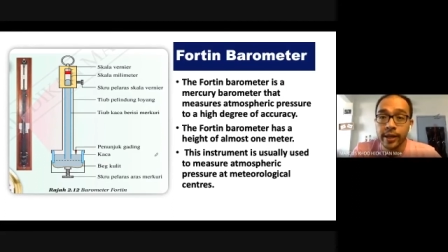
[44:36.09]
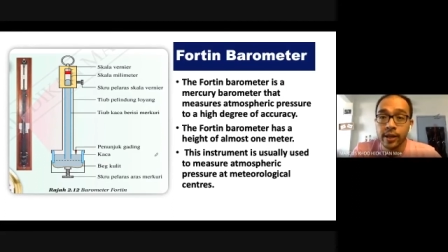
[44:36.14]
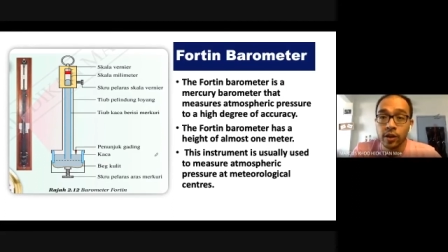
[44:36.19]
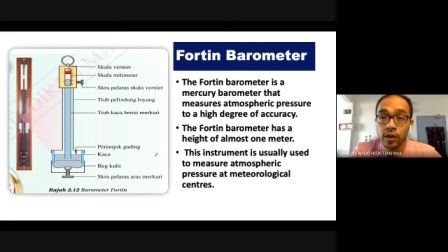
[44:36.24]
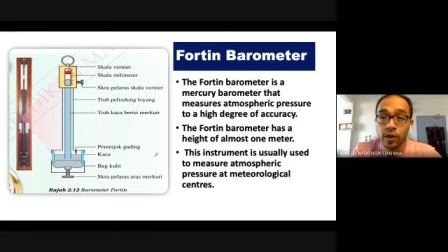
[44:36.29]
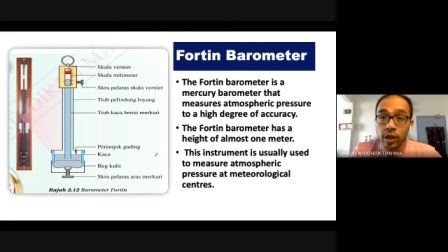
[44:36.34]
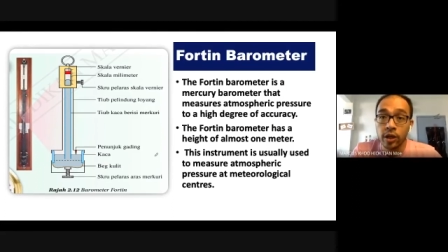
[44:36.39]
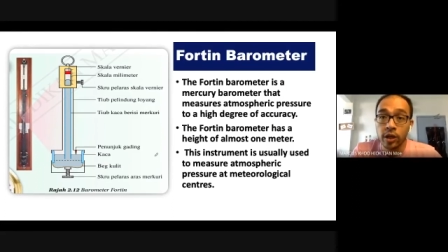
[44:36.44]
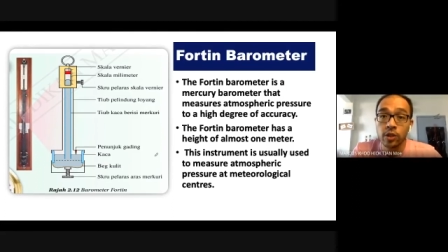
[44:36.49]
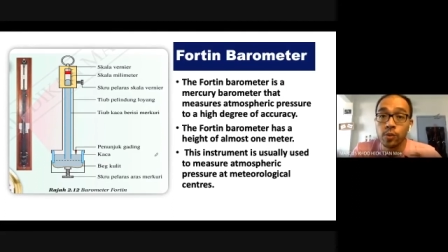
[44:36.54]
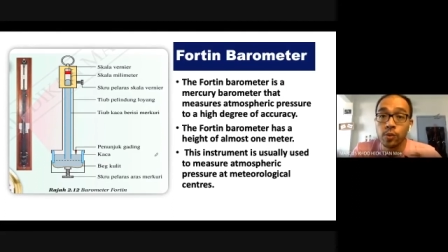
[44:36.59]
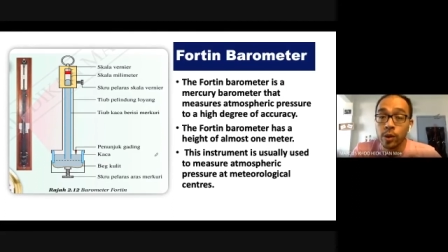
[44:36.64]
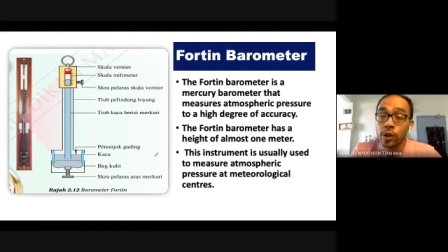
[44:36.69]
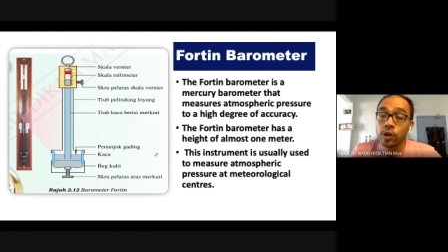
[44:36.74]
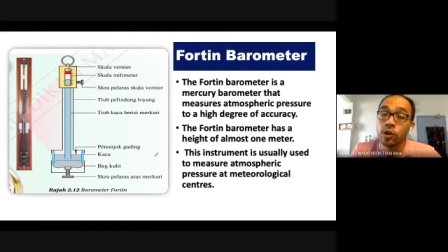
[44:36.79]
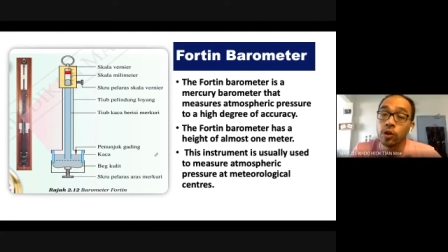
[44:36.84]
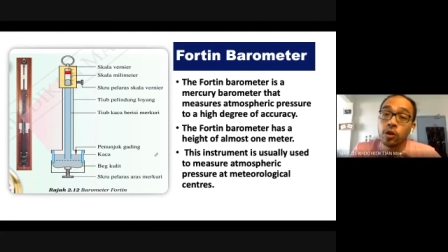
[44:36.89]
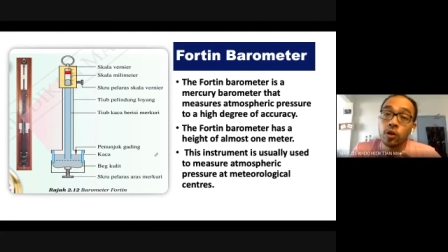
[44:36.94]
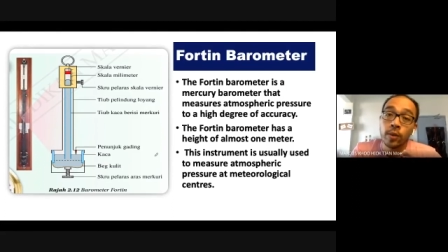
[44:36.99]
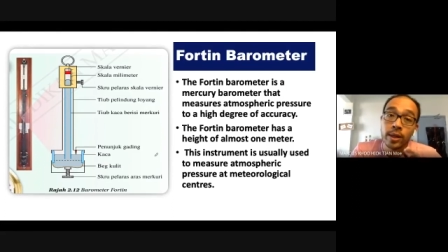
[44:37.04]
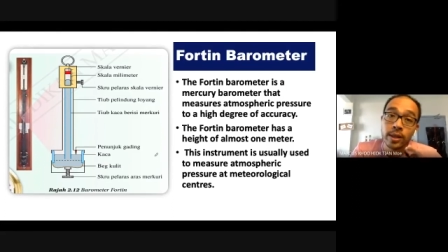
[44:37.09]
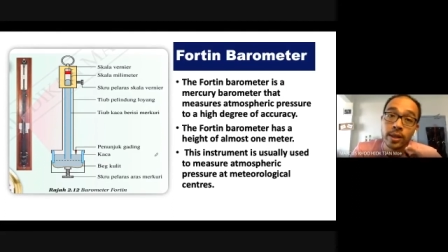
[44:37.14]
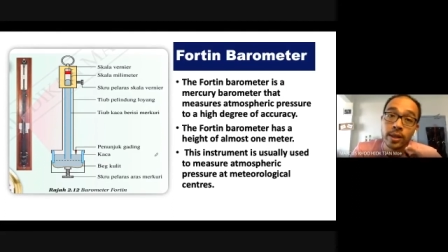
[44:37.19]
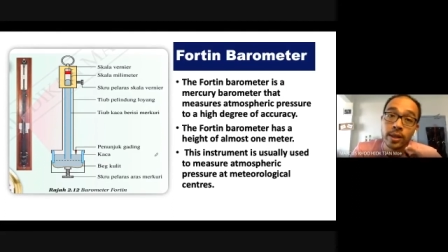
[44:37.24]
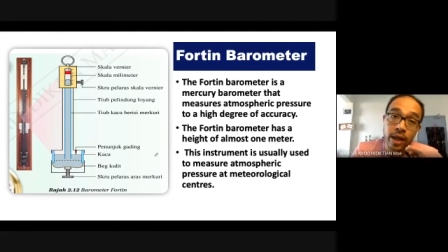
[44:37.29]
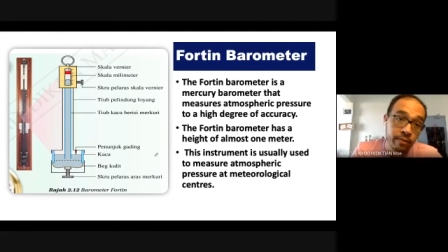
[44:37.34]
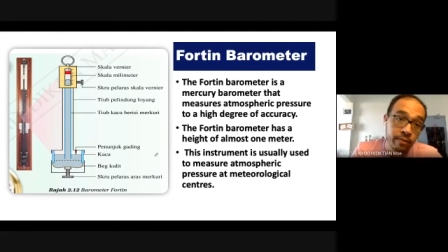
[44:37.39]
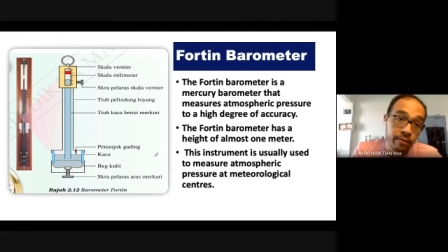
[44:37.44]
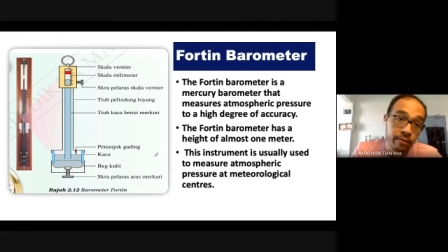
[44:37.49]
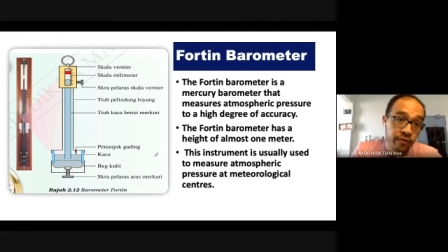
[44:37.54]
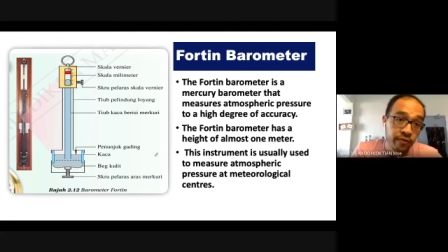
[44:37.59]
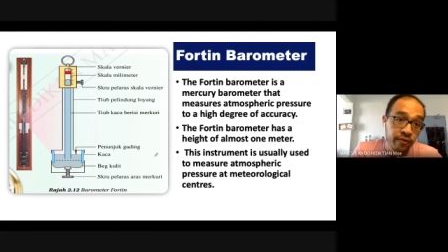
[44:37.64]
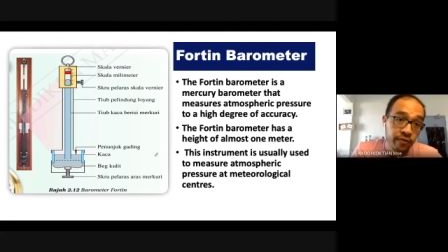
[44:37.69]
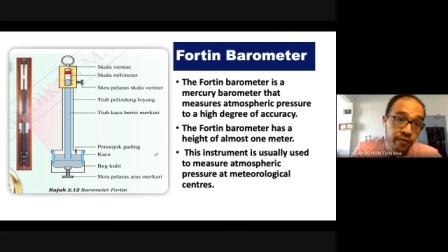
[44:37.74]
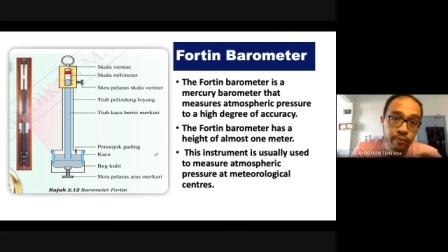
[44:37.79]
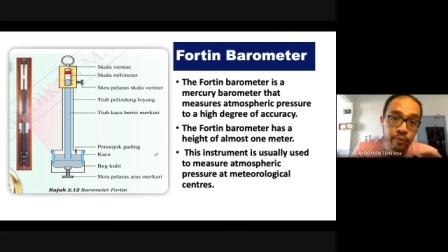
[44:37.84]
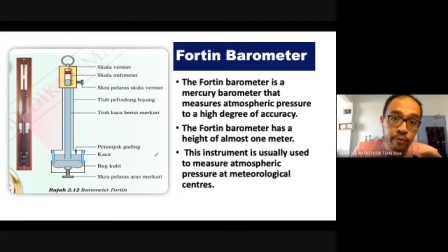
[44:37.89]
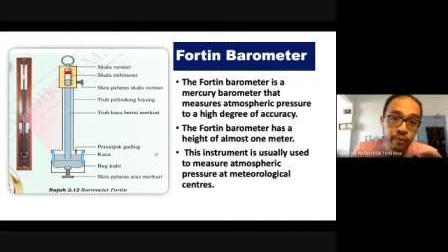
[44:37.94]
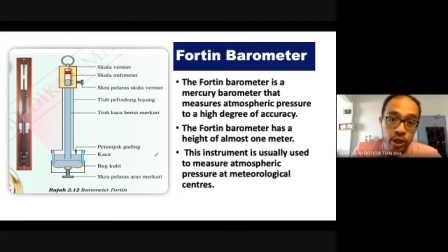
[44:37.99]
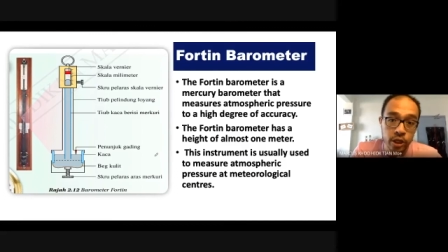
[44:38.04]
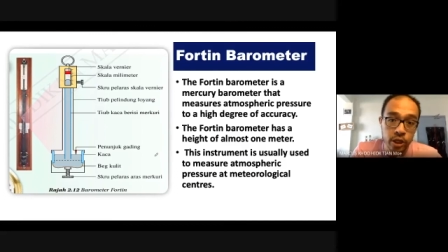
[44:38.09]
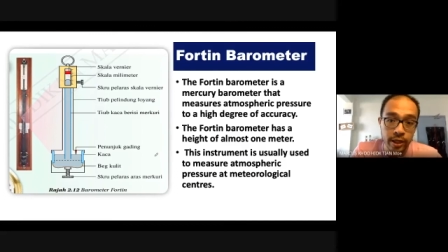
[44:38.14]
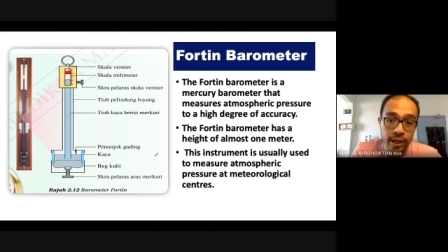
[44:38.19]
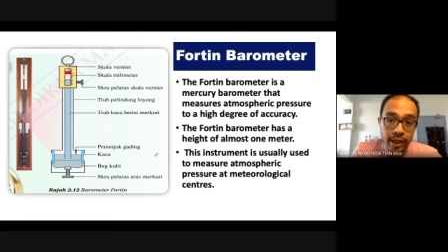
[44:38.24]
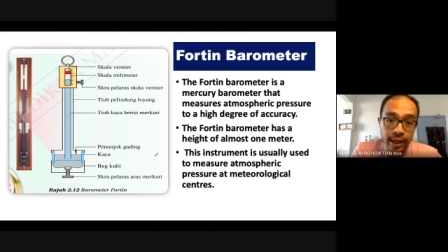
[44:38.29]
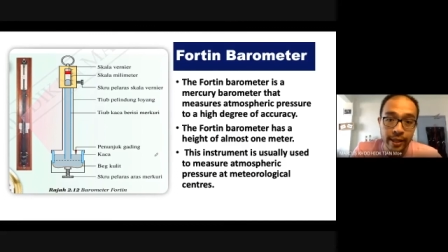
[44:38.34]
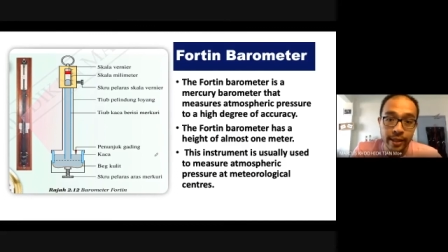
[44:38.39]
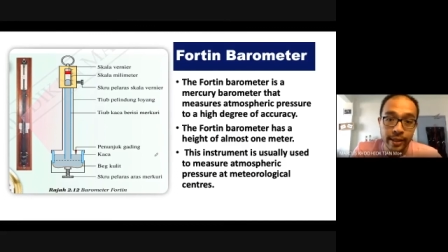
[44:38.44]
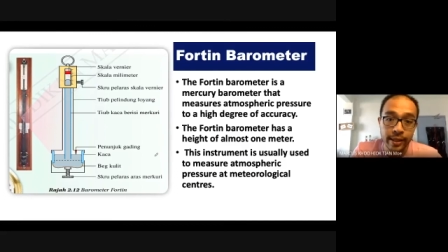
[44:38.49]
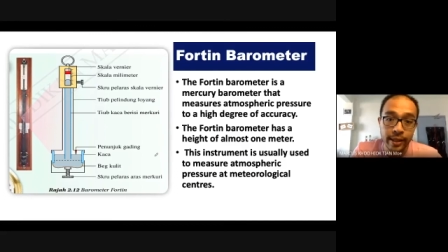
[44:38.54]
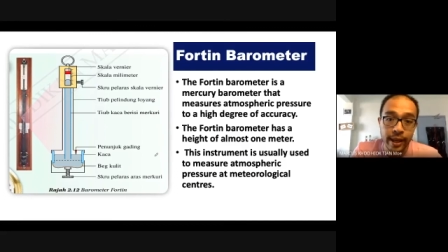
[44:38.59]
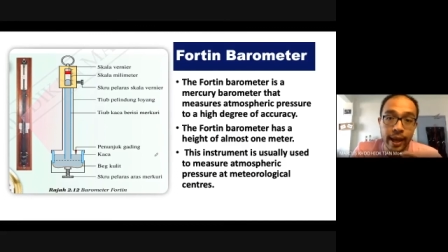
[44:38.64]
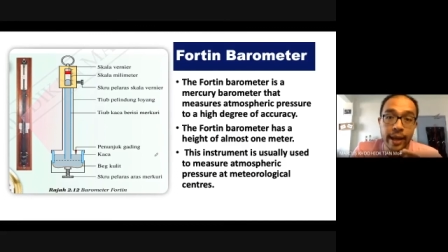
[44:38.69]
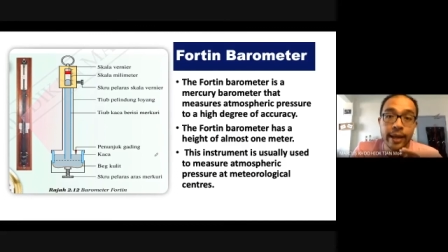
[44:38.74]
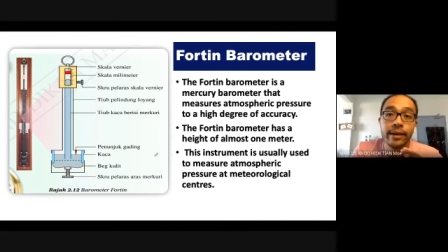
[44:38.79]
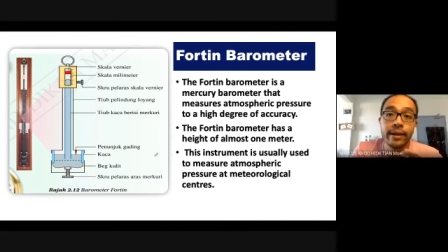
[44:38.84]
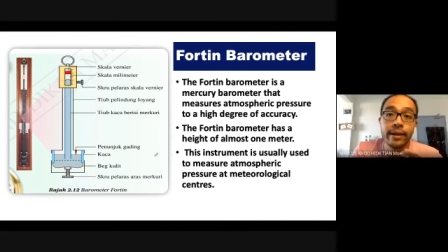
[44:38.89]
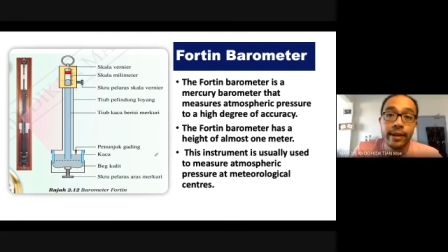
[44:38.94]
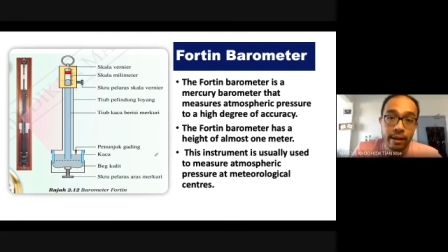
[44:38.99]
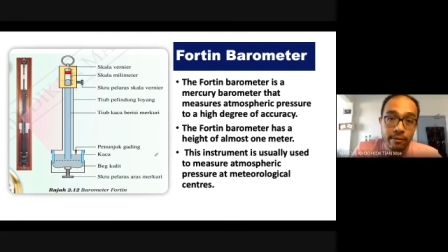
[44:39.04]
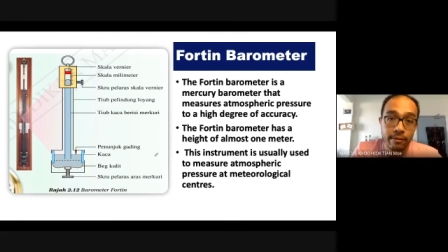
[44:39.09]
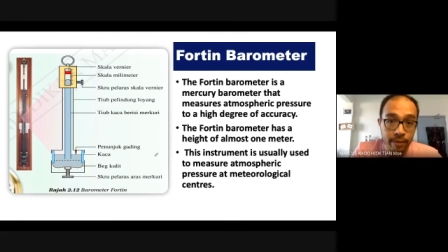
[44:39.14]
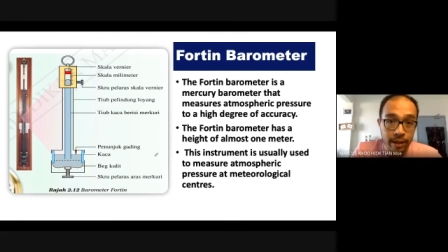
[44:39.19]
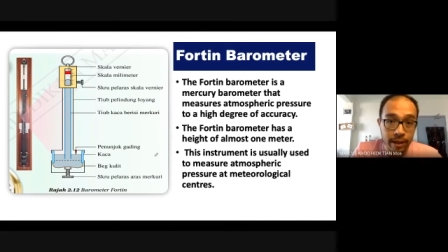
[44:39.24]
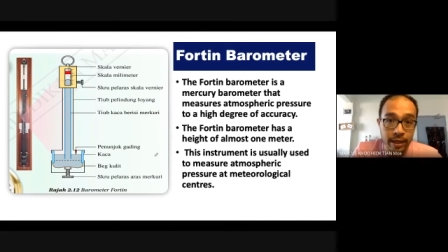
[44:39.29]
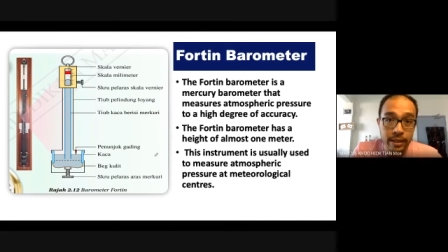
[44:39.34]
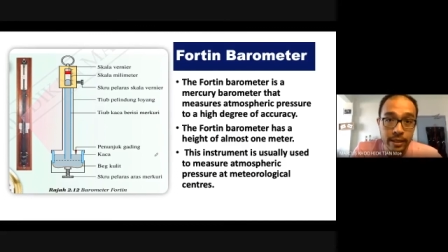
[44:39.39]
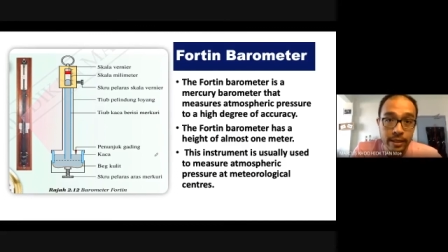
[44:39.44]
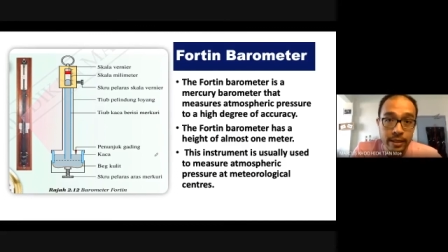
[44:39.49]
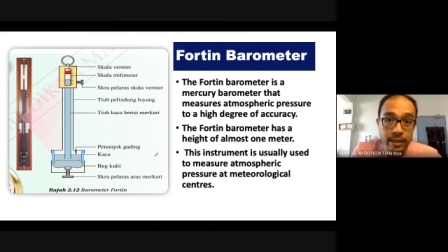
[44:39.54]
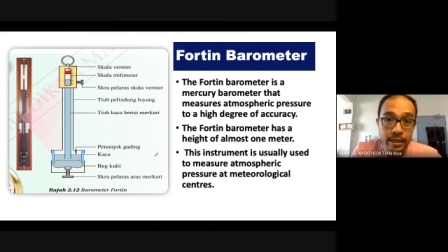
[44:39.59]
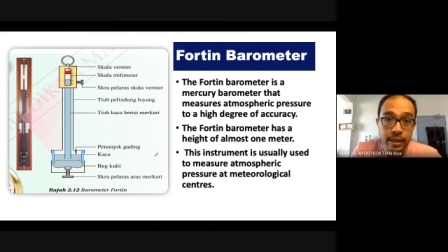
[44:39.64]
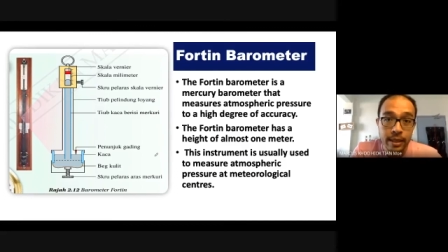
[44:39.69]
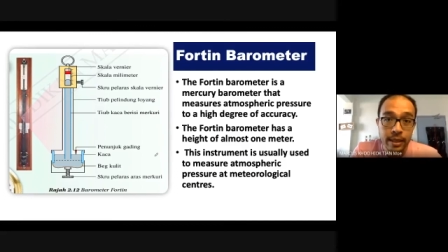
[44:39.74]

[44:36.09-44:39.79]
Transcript: because we want to know what is the atmospheric pressure like at that place.